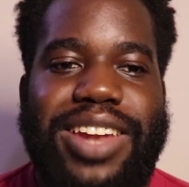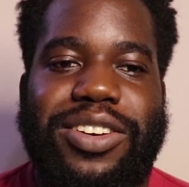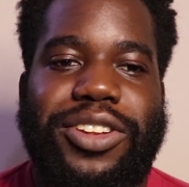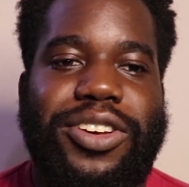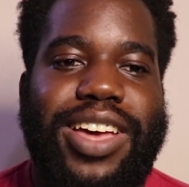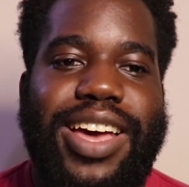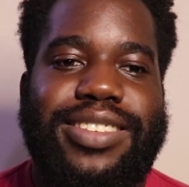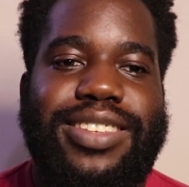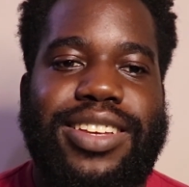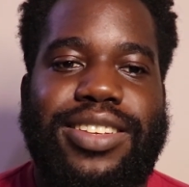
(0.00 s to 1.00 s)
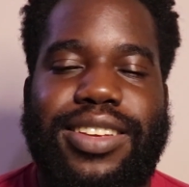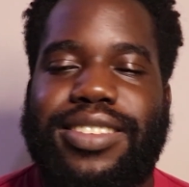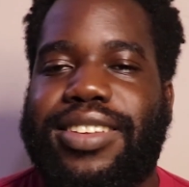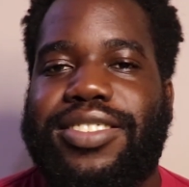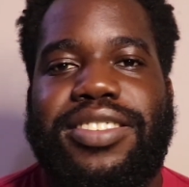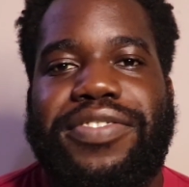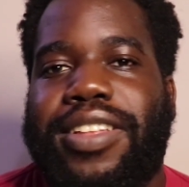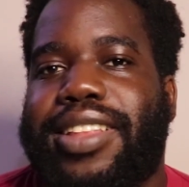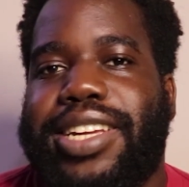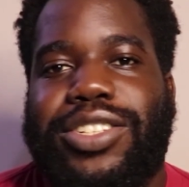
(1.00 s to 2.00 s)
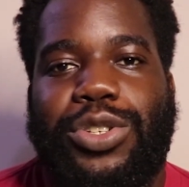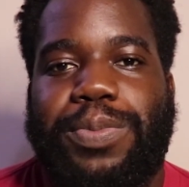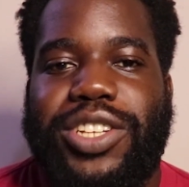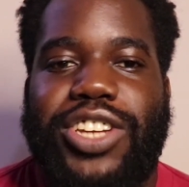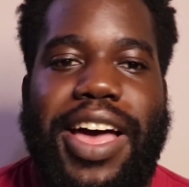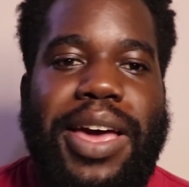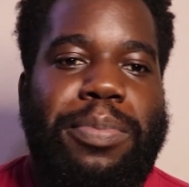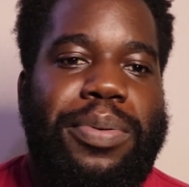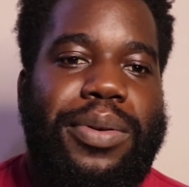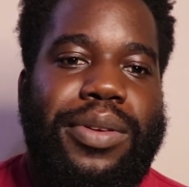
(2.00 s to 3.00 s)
I don't know, guys. It just felt like too much hype.